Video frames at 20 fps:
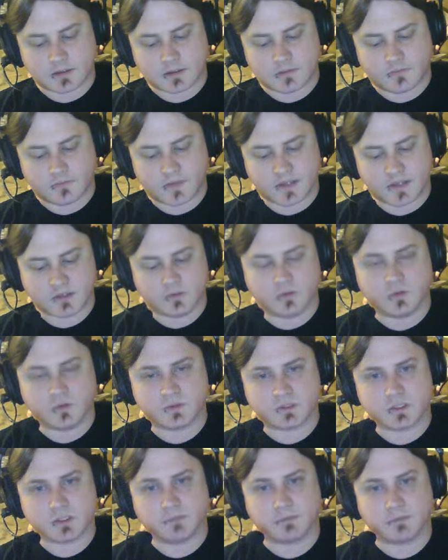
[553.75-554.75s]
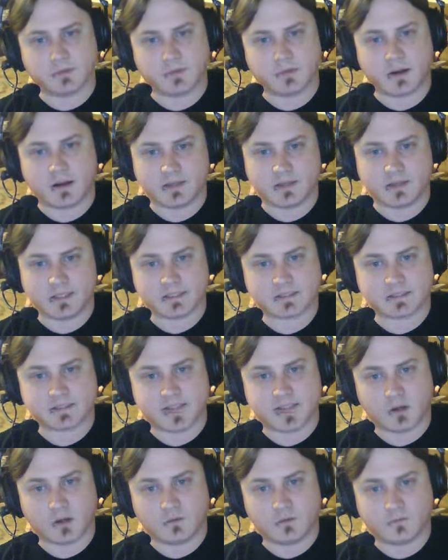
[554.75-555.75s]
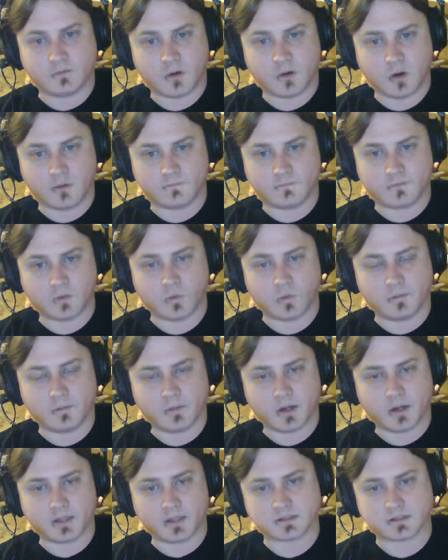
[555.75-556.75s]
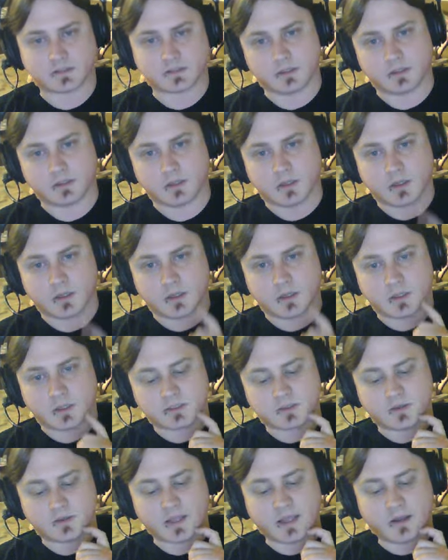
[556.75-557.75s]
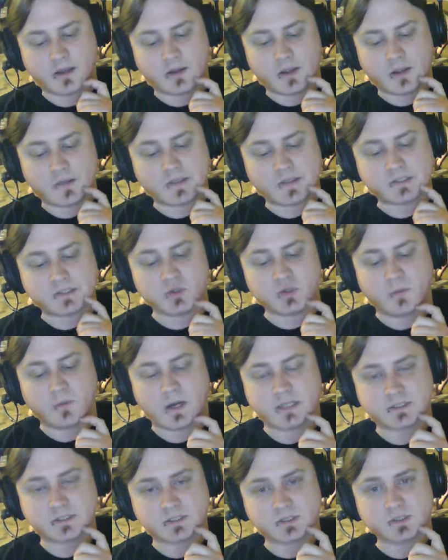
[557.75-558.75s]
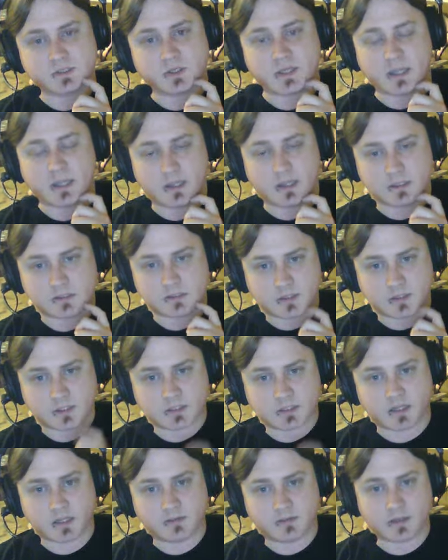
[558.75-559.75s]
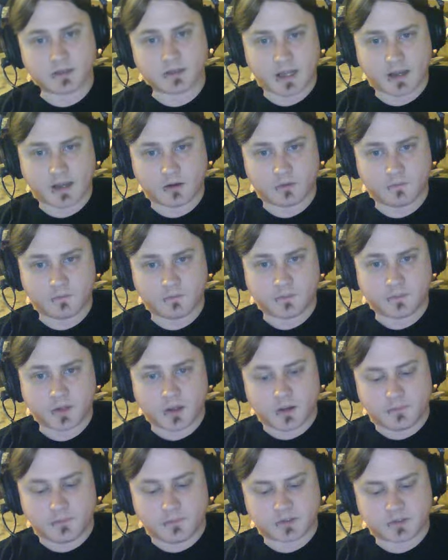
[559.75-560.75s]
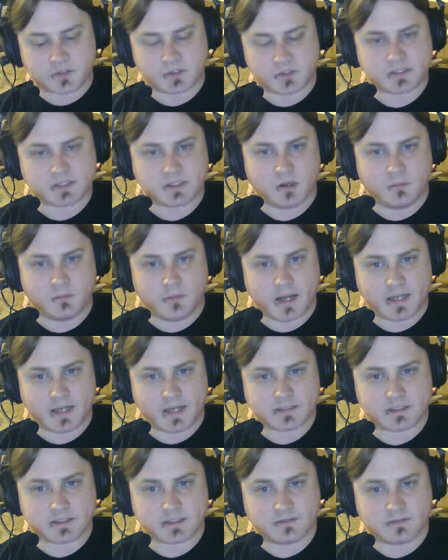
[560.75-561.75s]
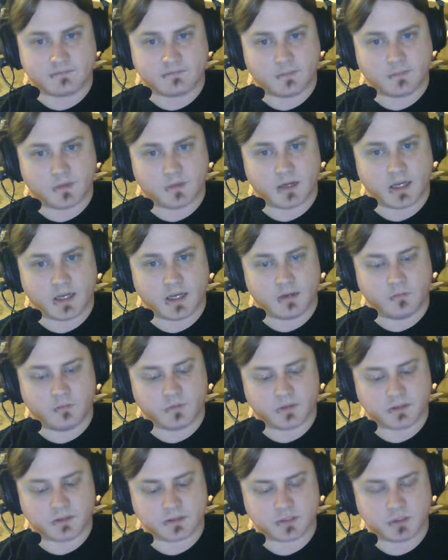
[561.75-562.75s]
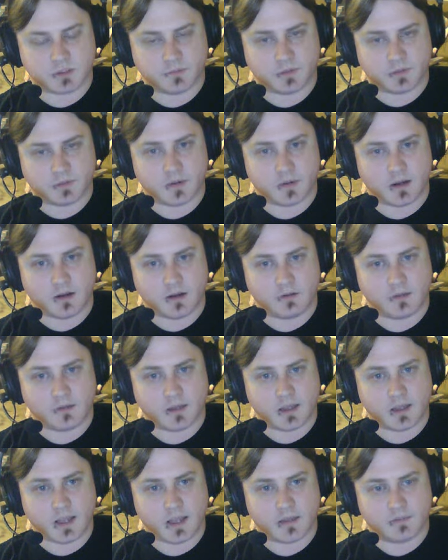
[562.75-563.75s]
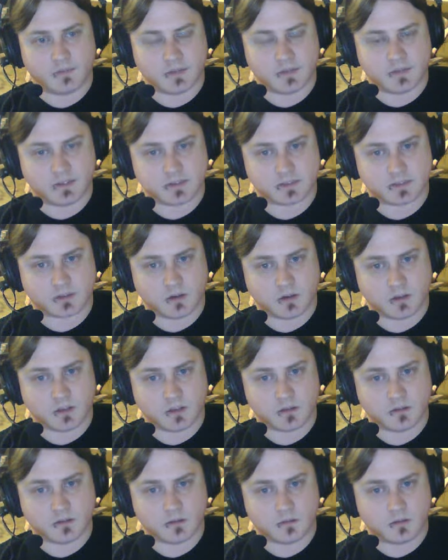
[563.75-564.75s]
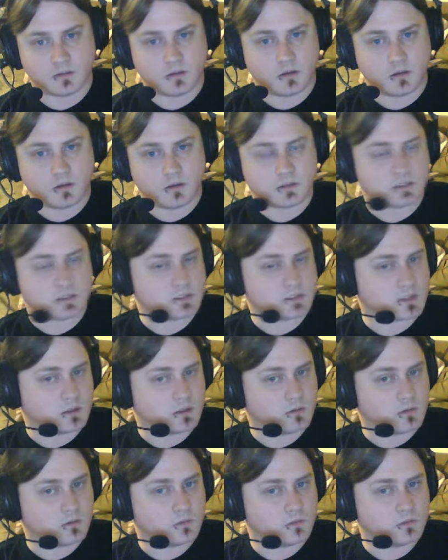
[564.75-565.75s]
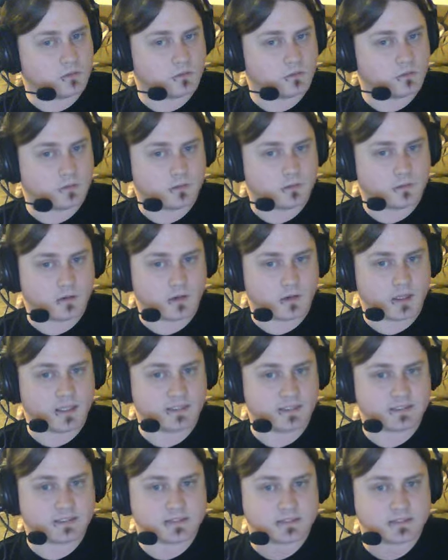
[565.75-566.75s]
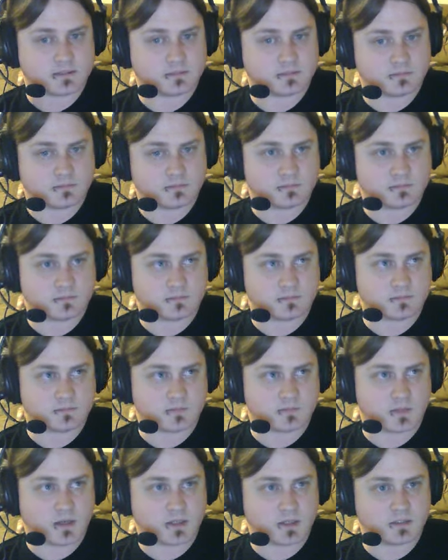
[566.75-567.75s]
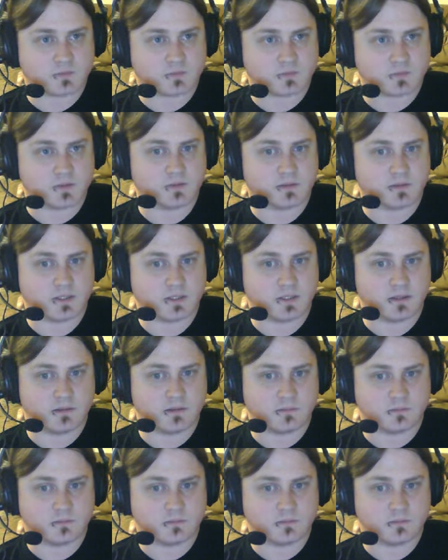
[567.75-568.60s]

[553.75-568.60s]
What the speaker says: then you lose Super Poly itself, all for 1 monster. So yeah, the 2 monsters are canceling each other out, but you're still minusing from your hand with the Super Poly and the discard. So it's really,